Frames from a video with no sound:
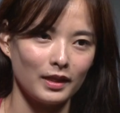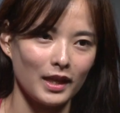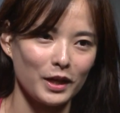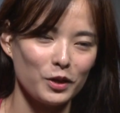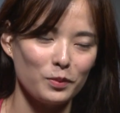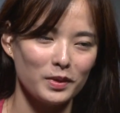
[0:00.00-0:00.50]

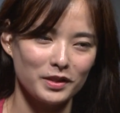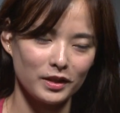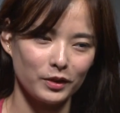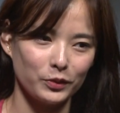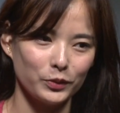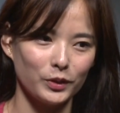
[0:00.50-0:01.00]
Thank you, Mr.
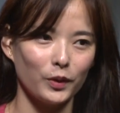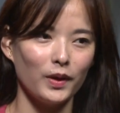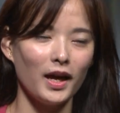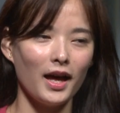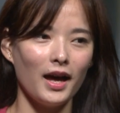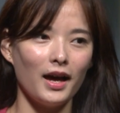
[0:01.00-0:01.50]
Canuto.
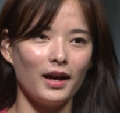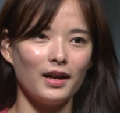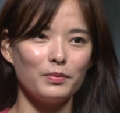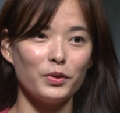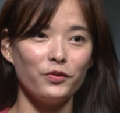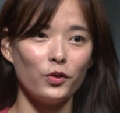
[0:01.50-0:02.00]

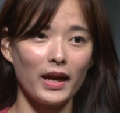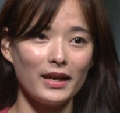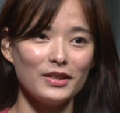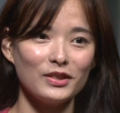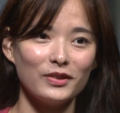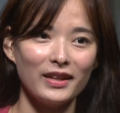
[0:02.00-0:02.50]
Before
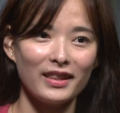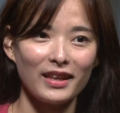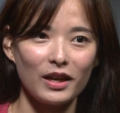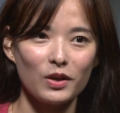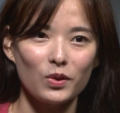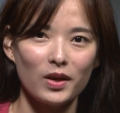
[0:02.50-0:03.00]
answering
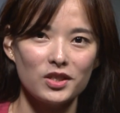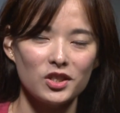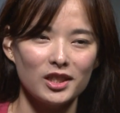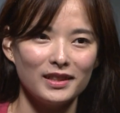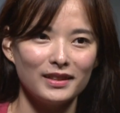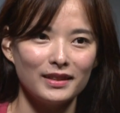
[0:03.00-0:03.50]
that
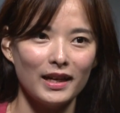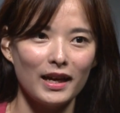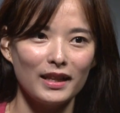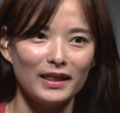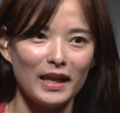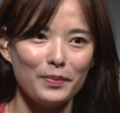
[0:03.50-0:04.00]
question,
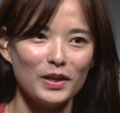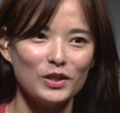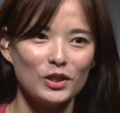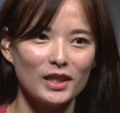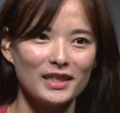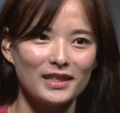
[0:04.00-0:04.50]
let me
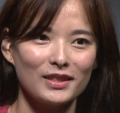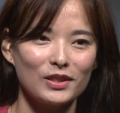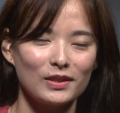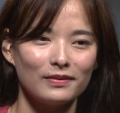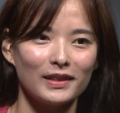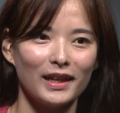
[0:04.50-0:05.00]
just
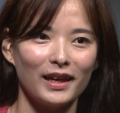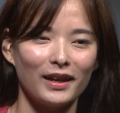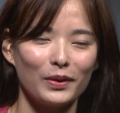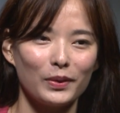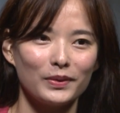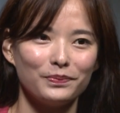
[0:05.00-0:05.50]

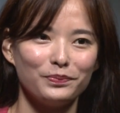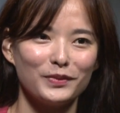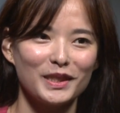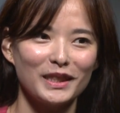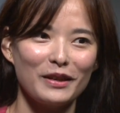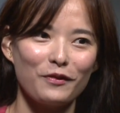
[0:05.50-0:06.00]

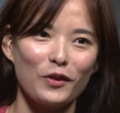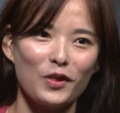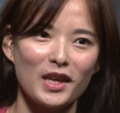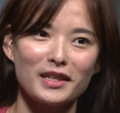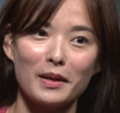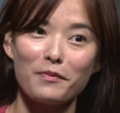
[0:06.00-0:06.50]
say a few
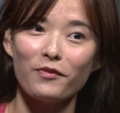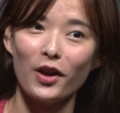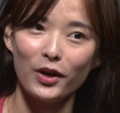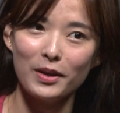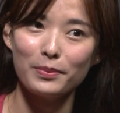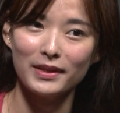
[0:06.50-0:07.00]
things. I'm
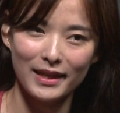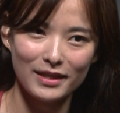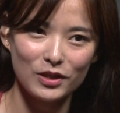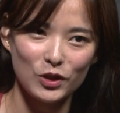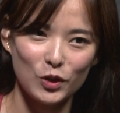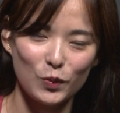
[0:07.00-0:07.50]
very
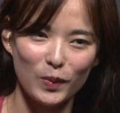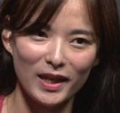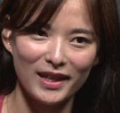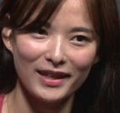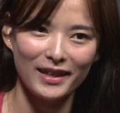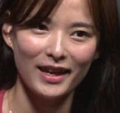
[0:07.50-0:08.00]
pleased to
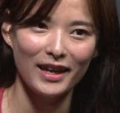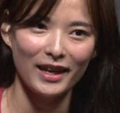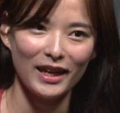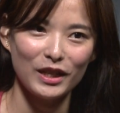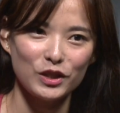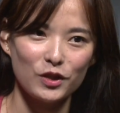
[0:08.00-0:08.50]
be
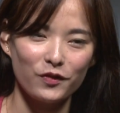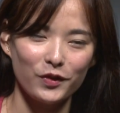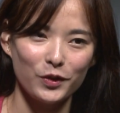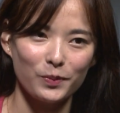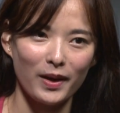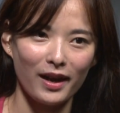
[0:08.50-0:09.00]

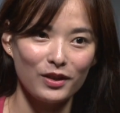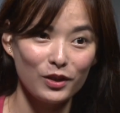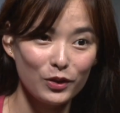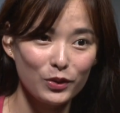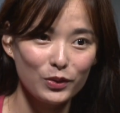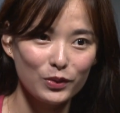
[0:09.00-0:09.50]
interviewed by
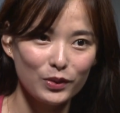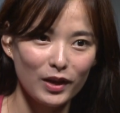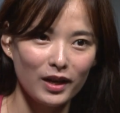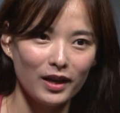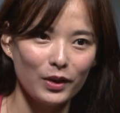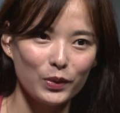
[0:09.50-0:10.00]
you,
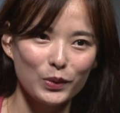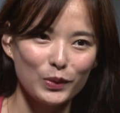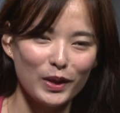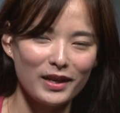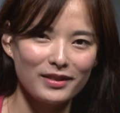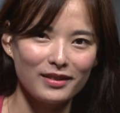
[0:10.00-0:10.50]

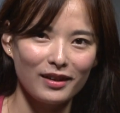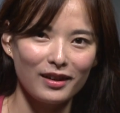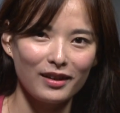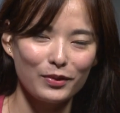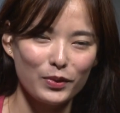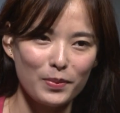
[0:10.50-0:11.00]
who is
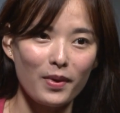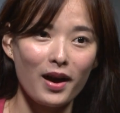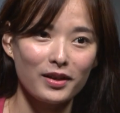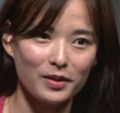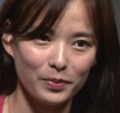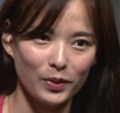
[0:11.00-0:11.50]
a
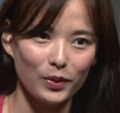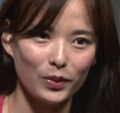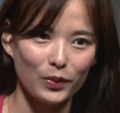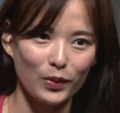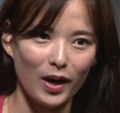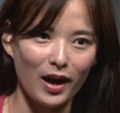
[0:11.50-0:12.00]

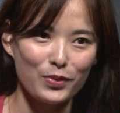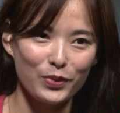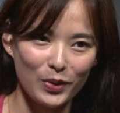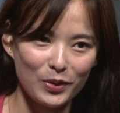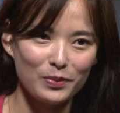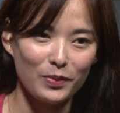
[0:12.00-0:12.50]
remarkable
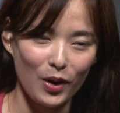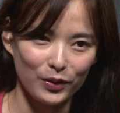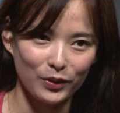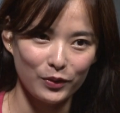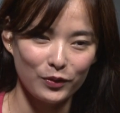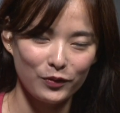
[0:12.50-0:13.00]
role
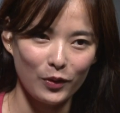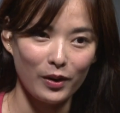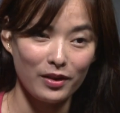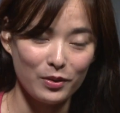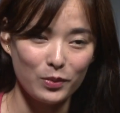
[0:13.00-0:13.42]
model for the